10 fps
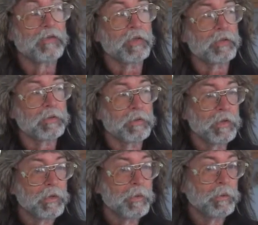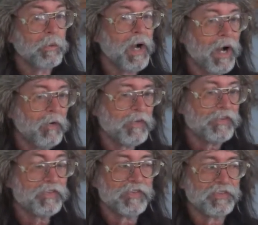It's like, wow,
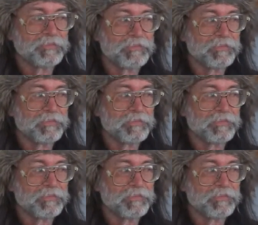this is